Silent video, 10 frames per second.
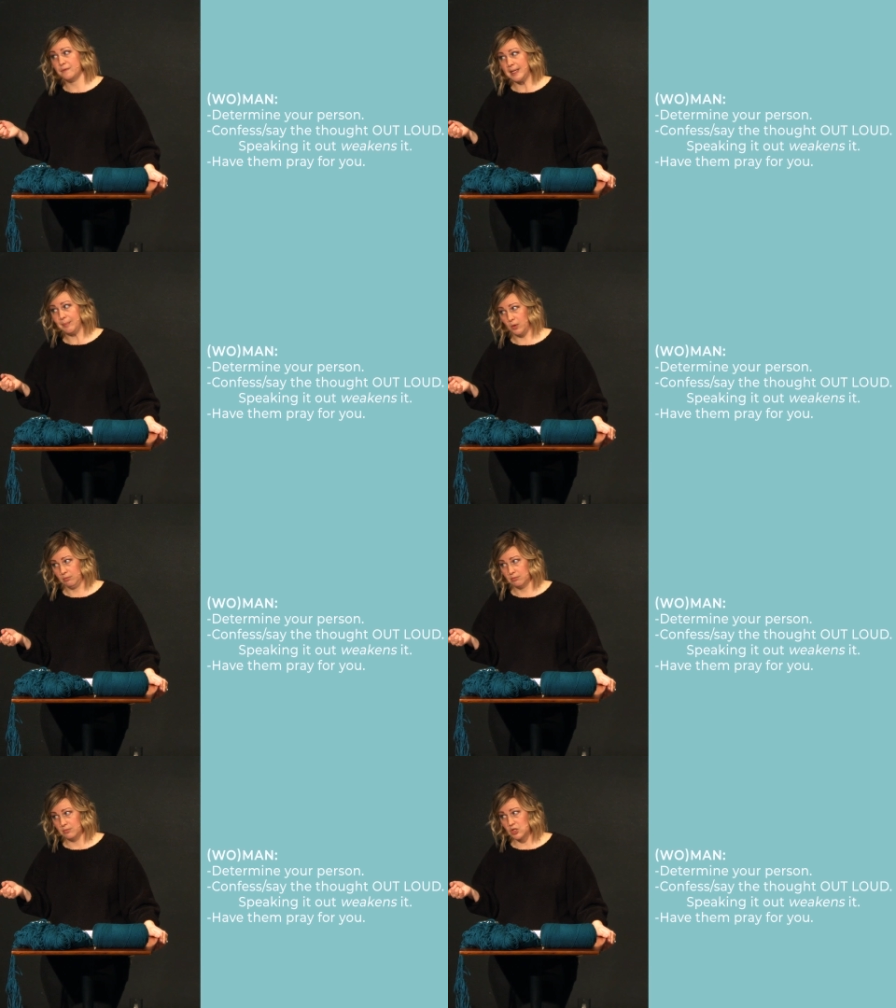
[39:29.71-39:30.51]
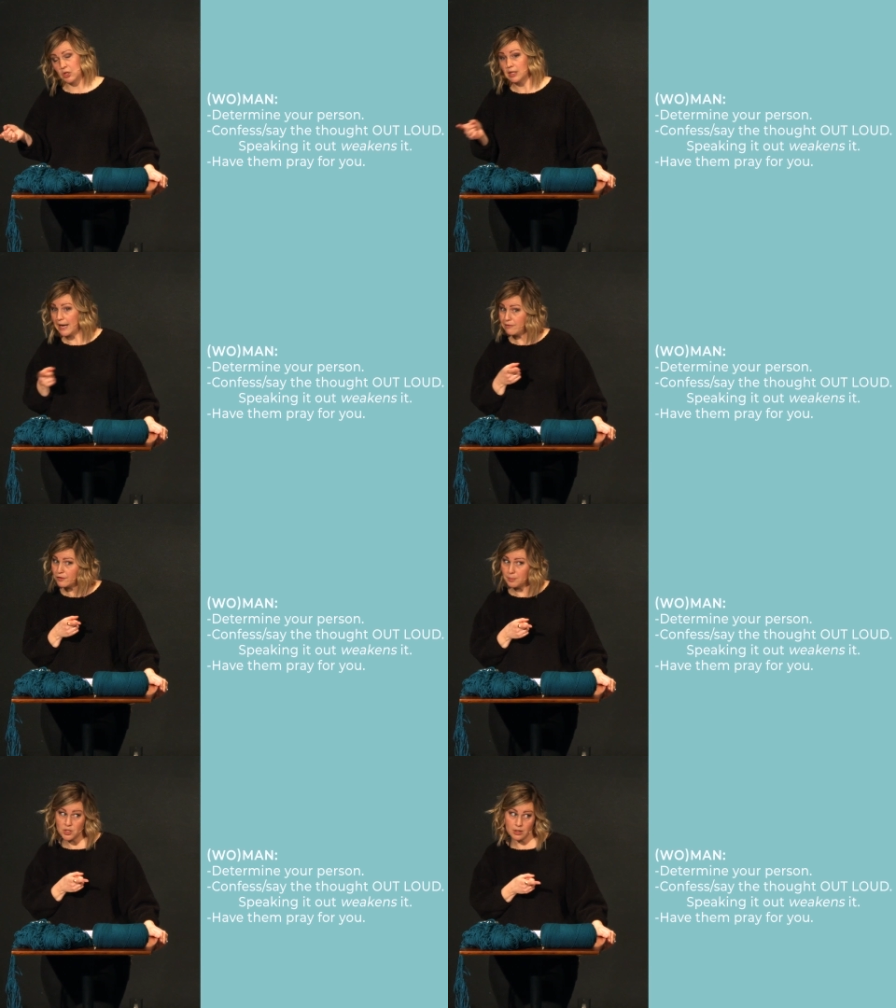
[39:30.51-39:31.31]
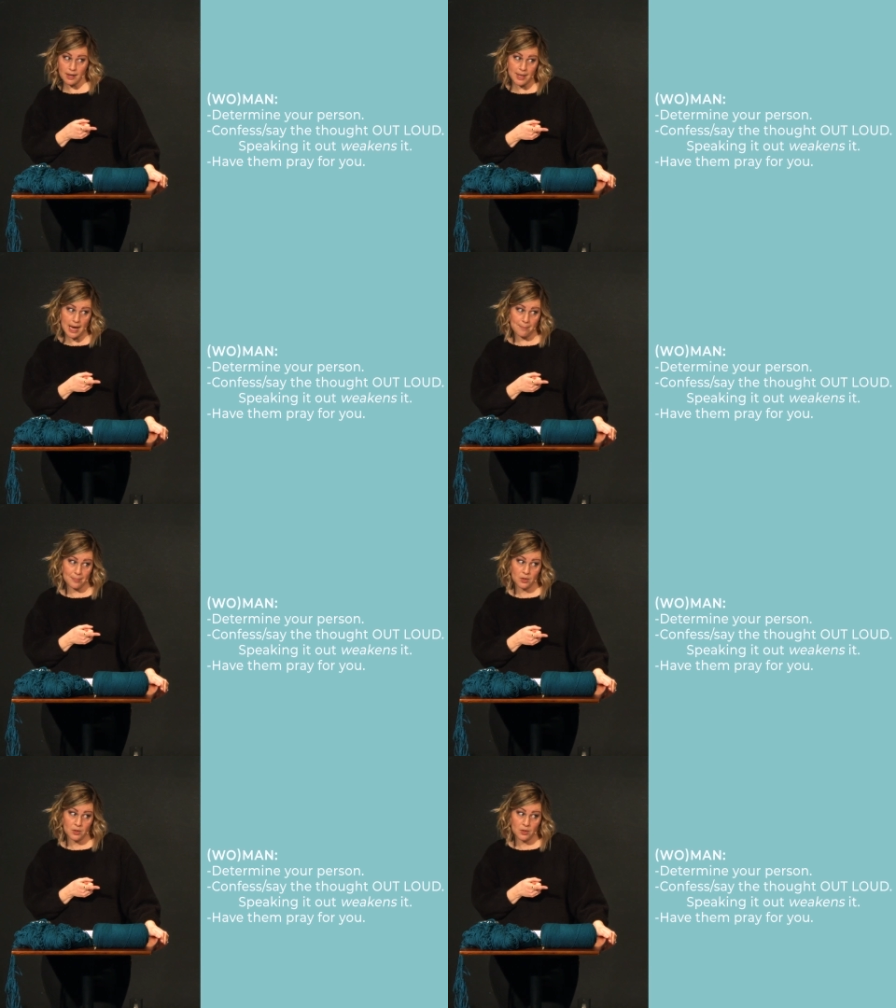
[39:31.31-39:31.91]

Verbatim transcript: people. So life groups are coming up.